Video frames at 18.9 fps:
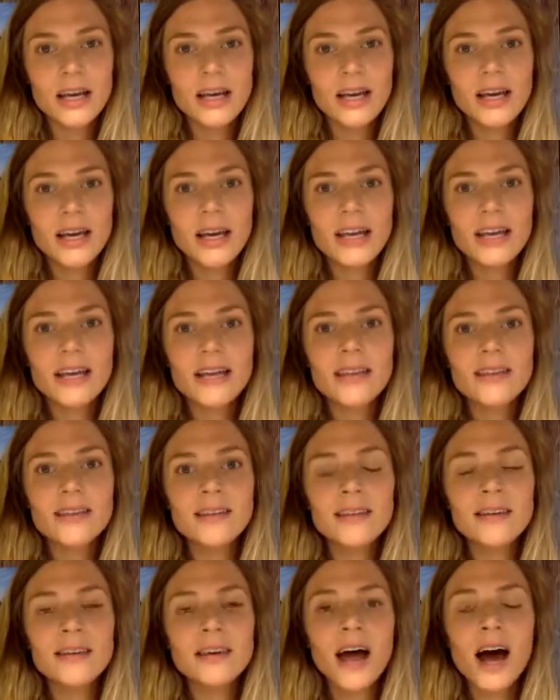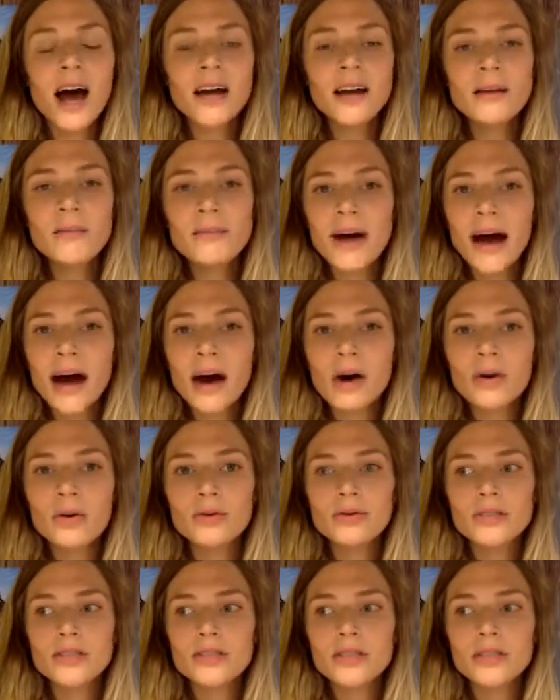It is not
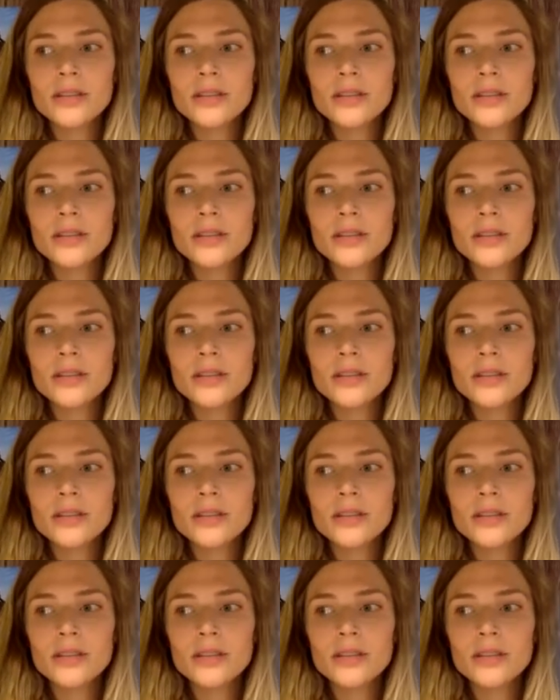about